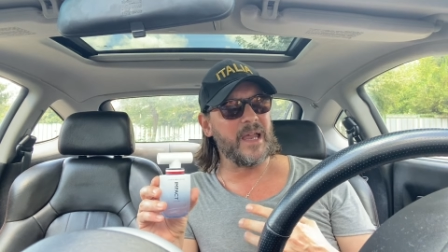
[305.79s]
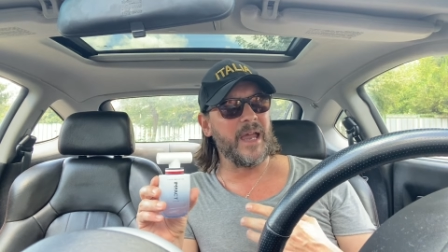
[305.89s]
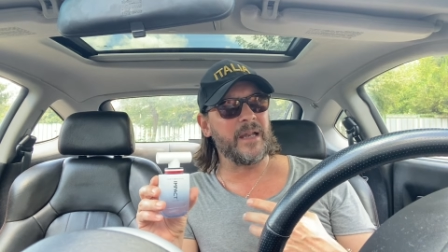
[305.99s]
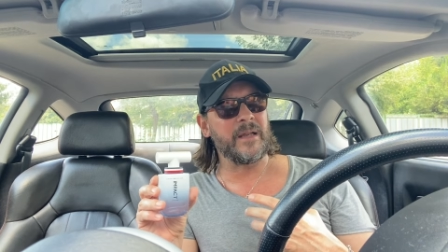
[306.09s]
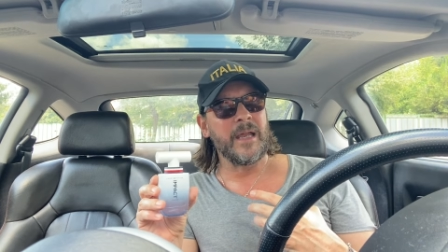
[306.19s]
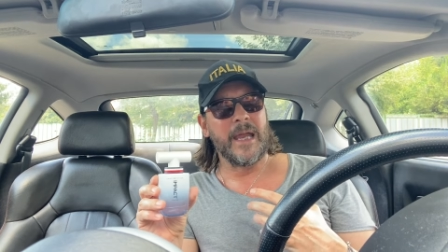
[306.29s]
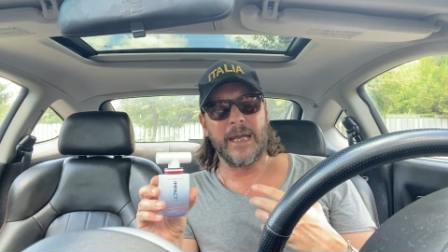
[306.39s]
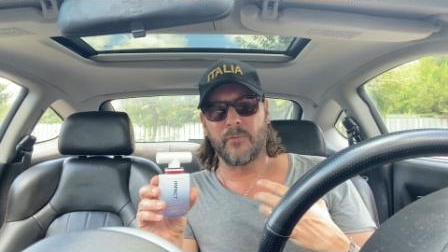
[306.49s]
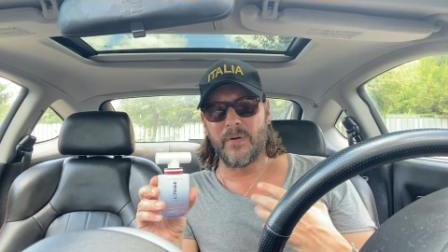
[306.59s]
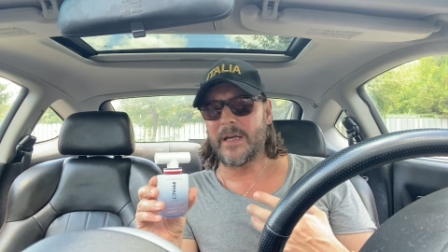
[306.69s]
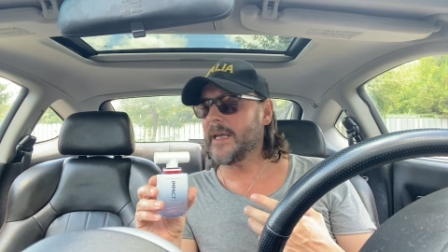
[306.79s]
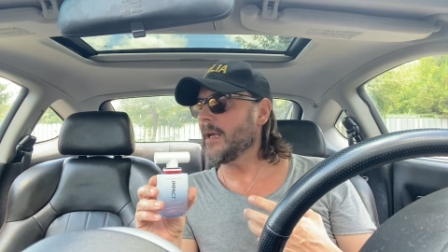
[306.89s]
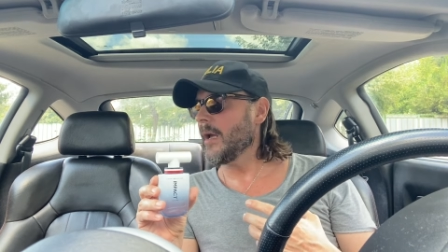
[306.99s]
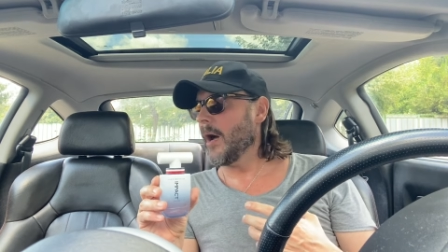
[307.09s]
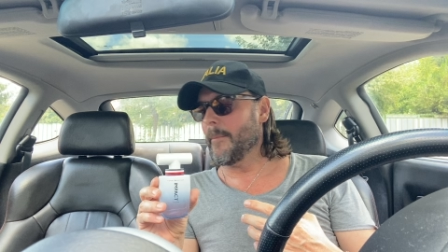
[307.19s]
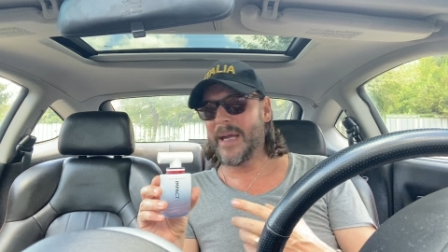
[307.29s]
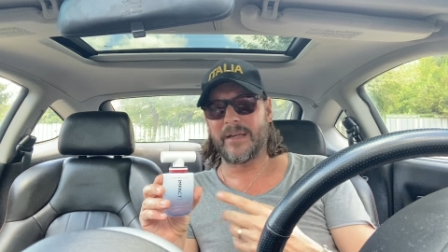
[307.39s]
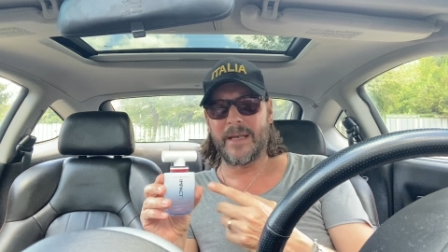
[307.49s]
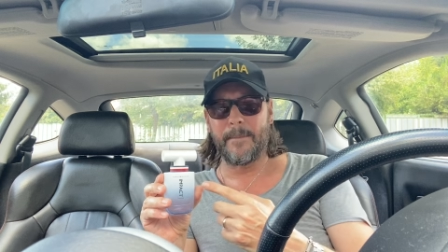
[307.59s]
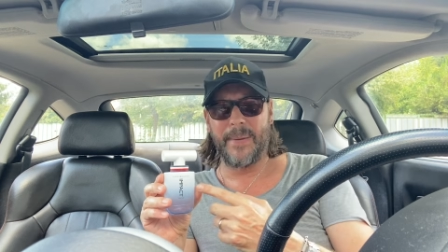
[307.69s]
And it really made
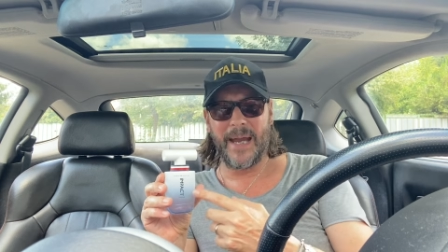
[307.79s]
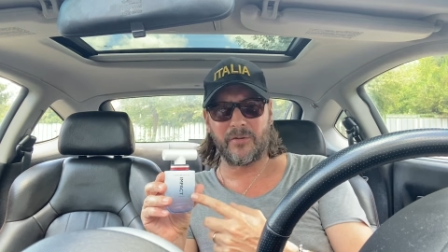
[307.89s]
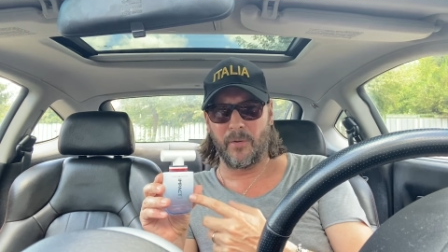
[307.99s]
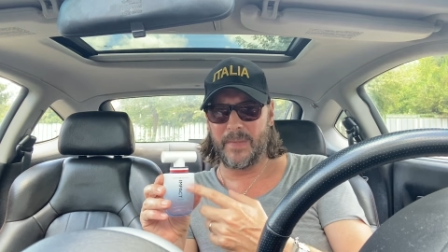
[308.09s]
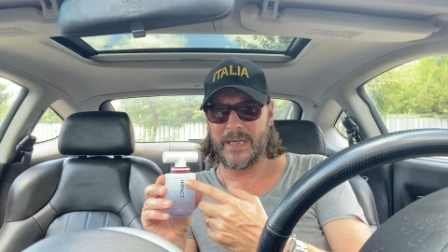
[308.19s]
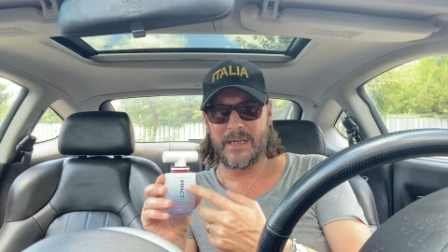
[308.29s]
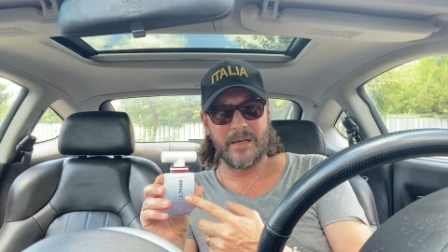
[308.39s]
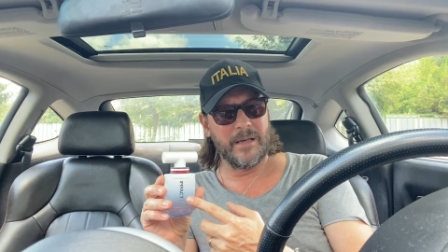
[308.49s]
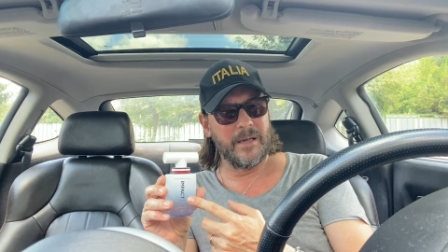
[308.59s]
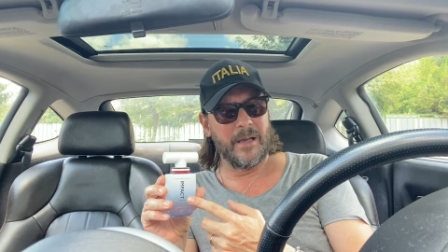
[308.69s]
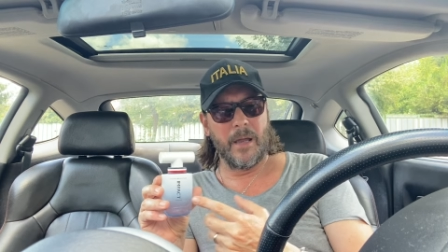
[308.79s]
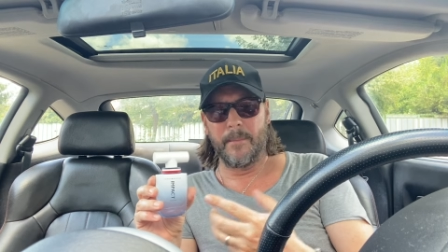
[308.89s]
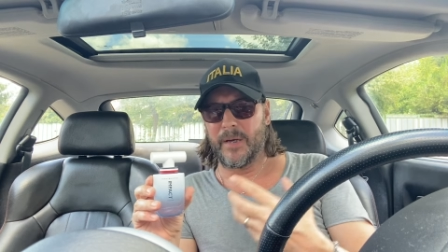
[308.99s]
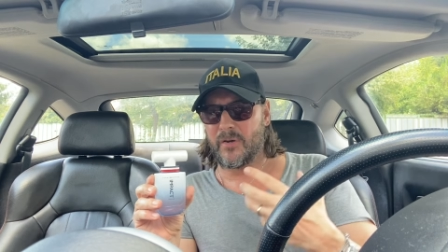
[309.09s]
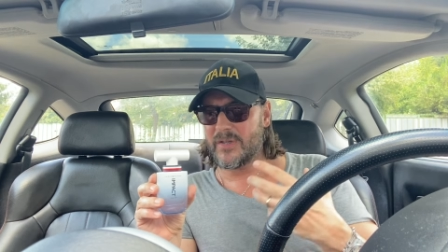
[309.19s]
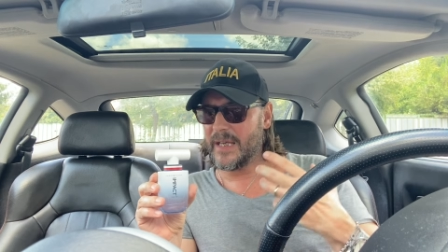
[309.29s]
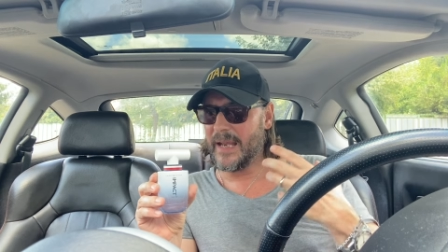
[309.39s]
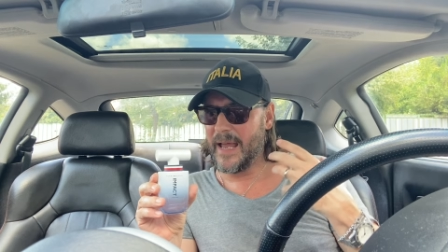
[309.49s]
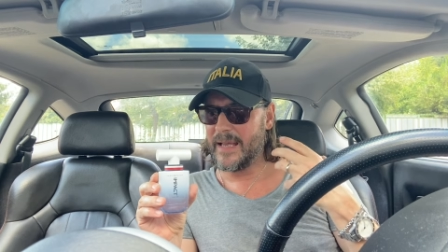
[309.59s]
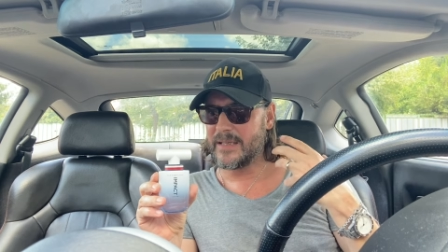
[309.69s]
an impact on me because it
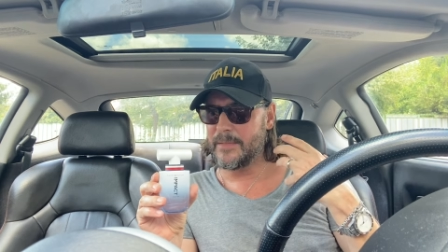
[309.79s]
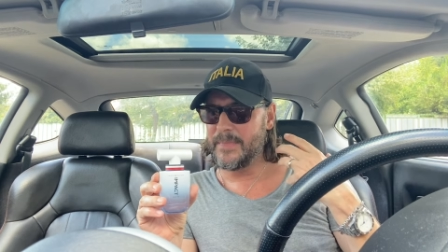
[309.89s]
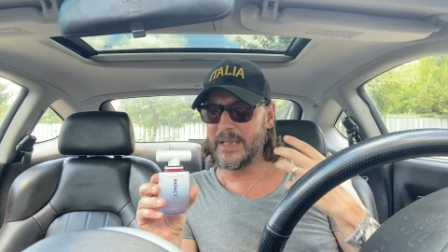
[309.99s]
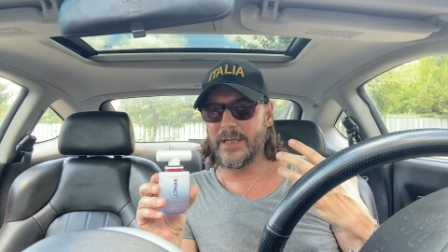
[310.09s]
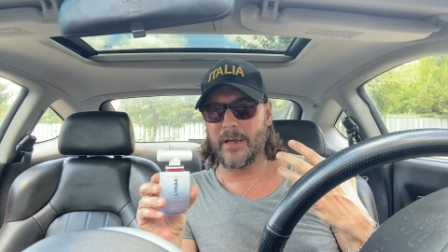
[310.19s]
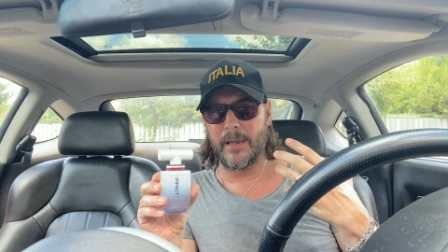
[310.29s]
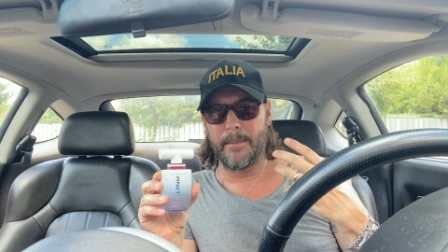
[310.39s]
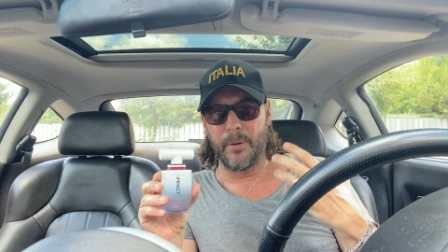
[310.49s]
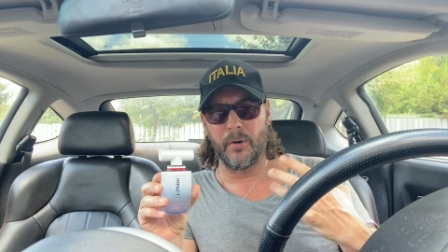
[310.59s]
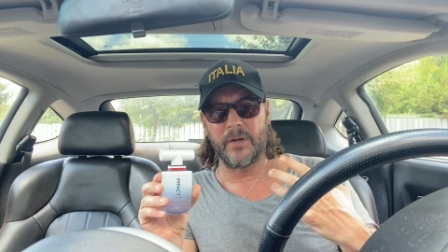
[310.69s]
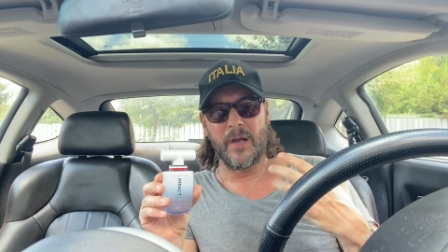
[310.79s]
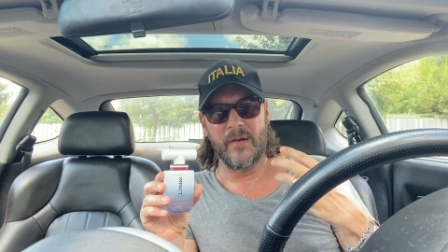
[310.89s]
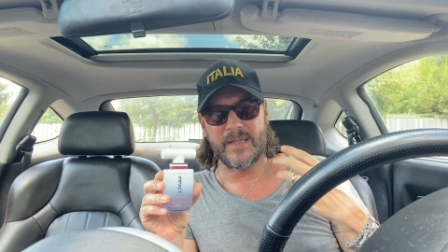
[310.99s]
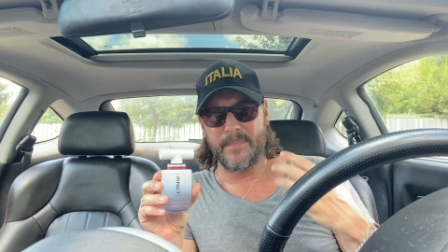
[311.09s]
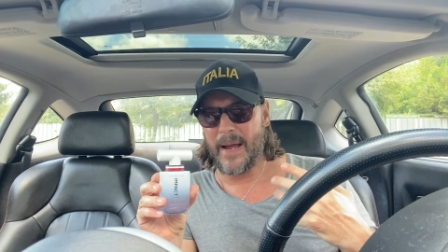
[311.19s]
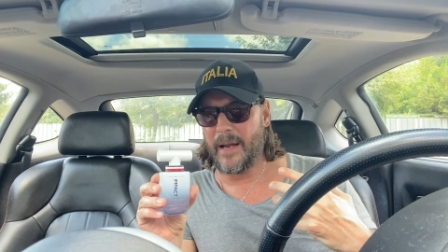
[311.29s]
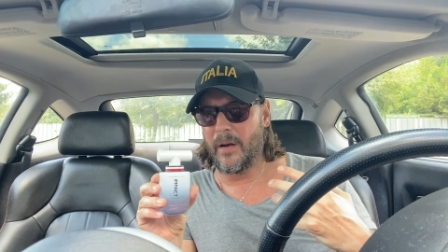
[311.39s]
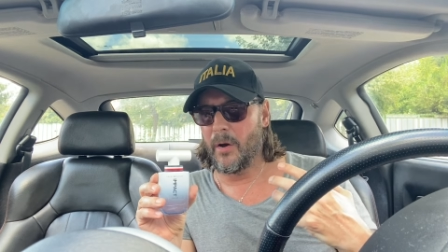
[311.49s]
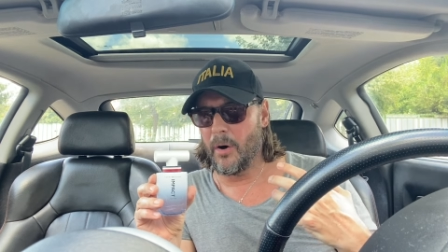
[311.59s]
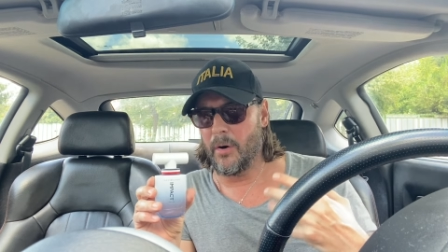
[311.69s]
has immediately put a smile
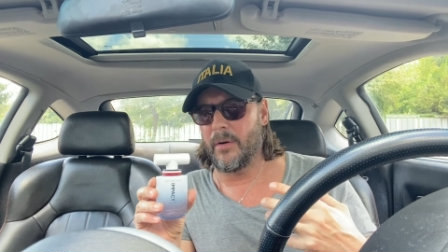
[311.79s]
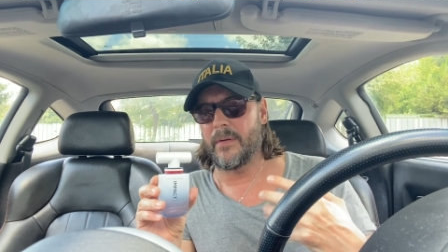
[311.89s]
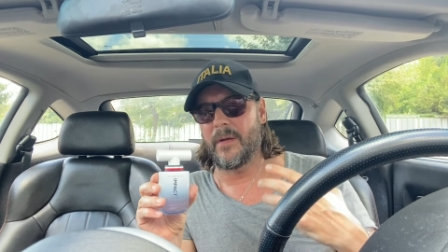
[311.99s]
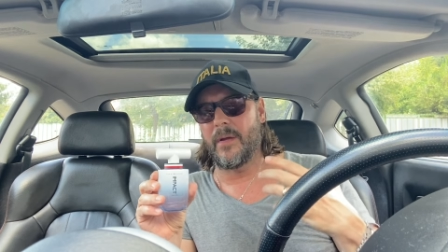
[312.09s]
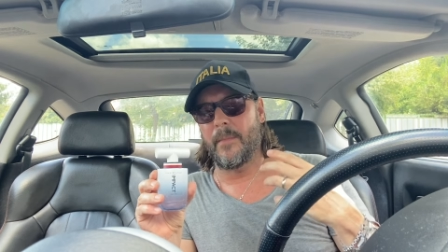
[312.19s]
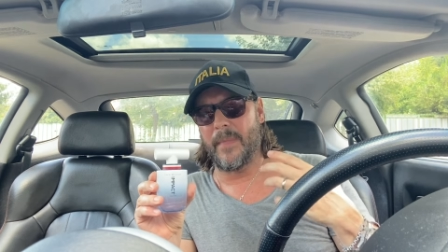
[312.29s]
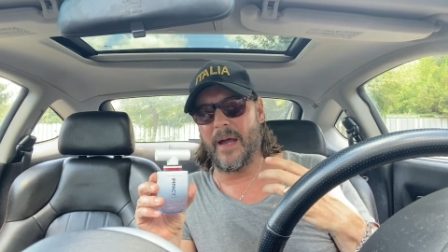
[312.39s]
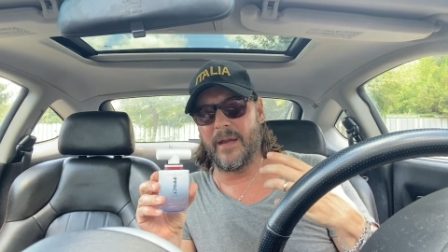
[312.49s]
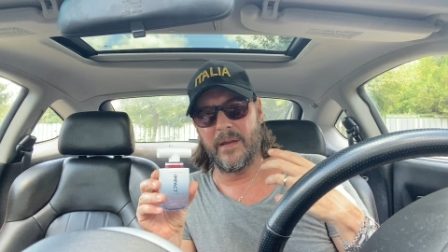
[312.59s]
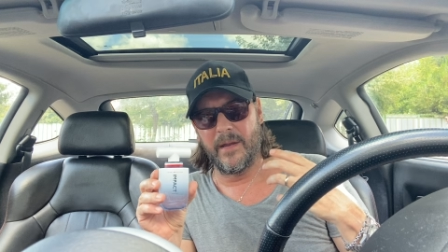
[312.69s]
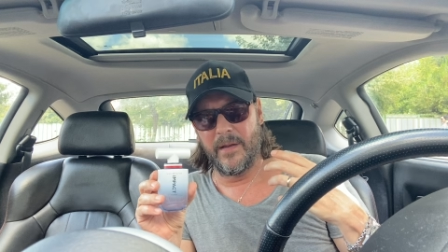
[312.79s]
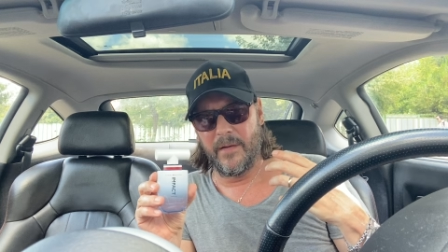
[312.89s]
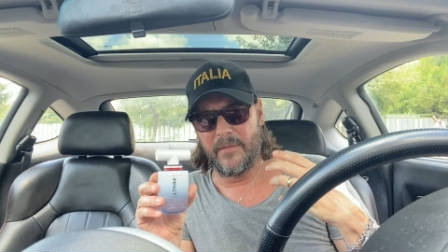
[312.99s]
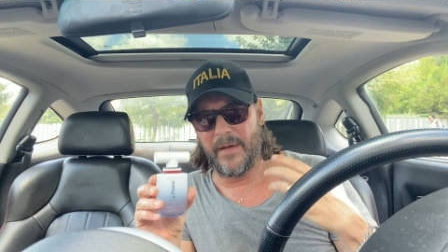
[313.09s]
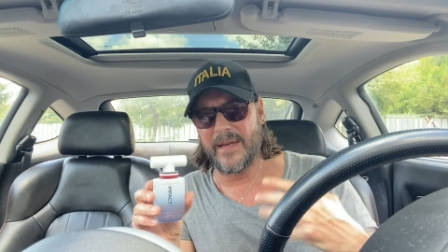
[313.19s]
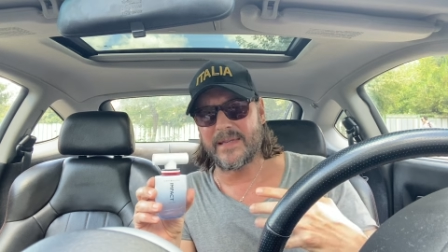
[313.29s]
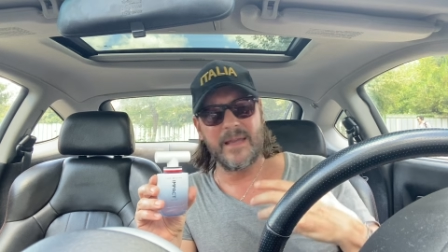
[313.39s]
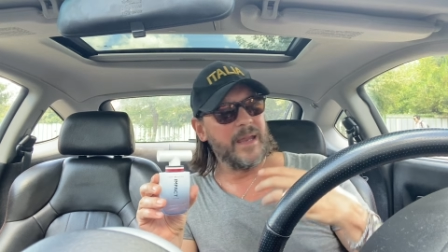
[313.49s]
on my face.